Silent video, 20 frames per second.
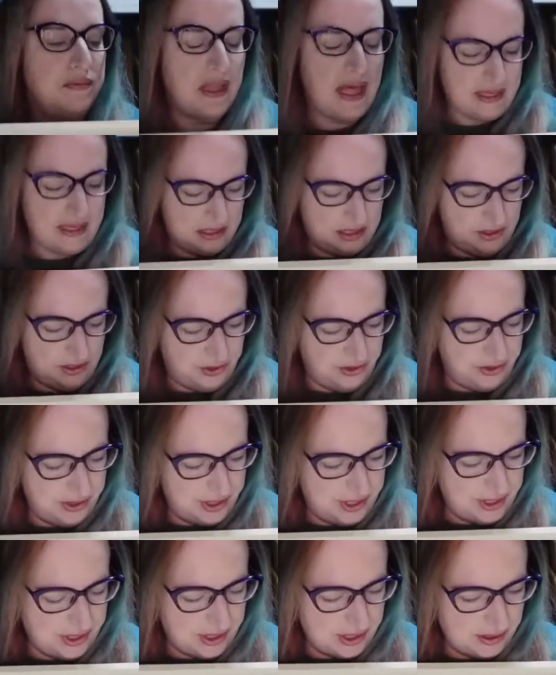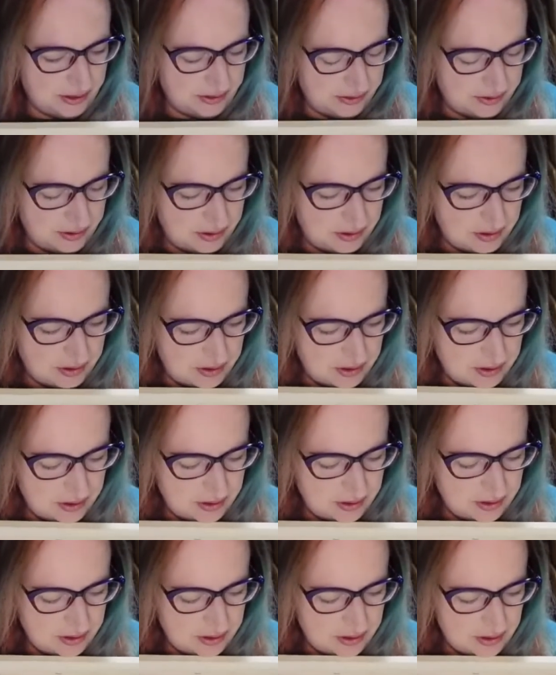plastic or anything.
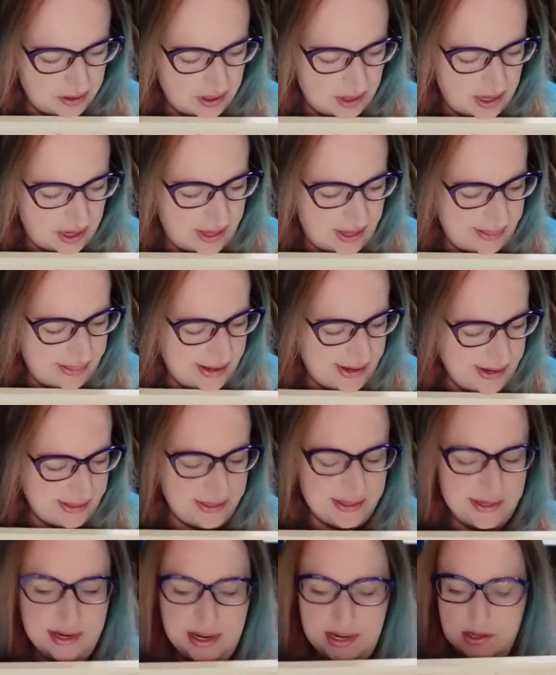I like the